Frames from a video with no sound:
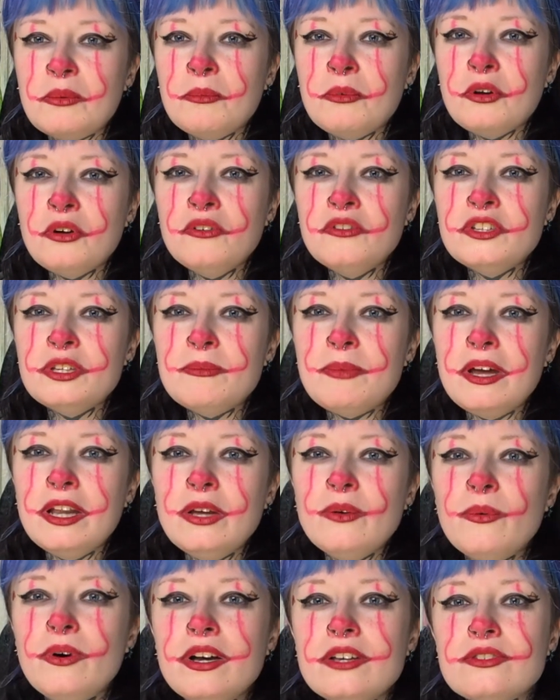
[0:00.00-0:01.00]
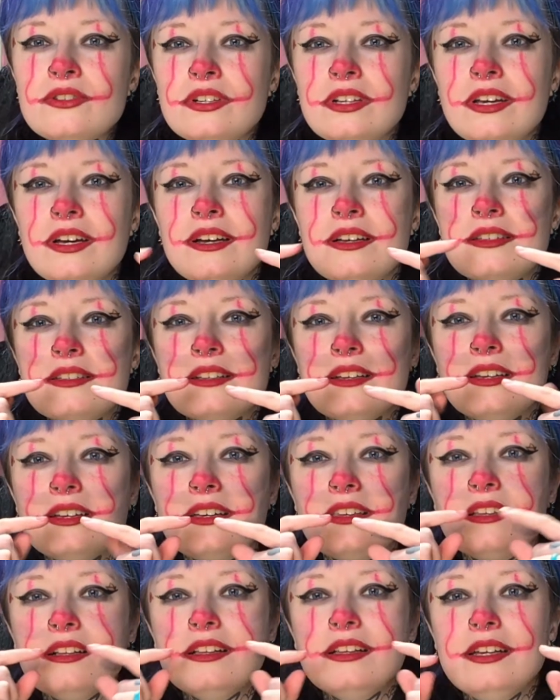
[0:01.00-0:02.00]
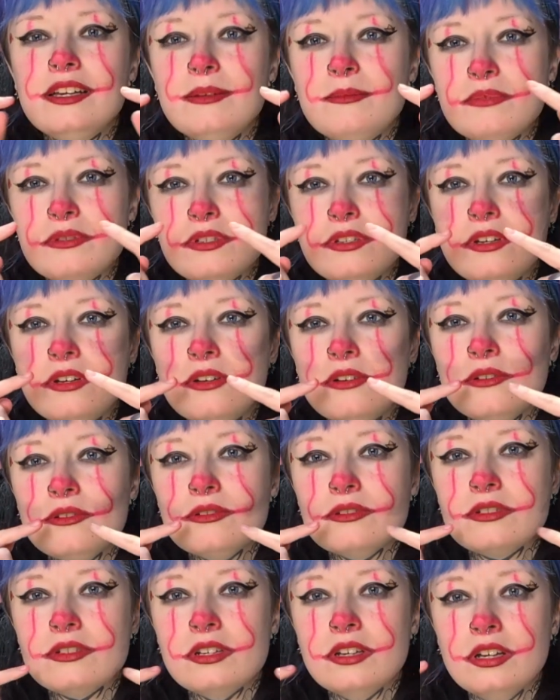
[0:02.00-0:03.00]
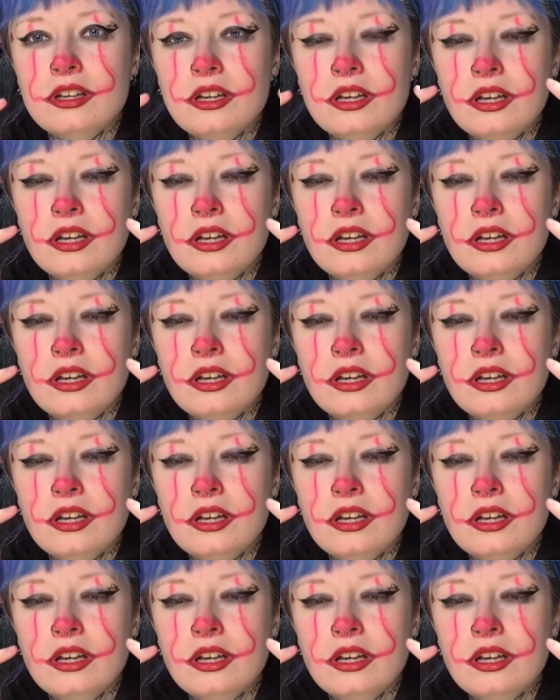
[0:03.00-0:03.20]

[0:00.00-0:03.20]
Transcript: But obviously Pennywise only has, like, the lips, nose,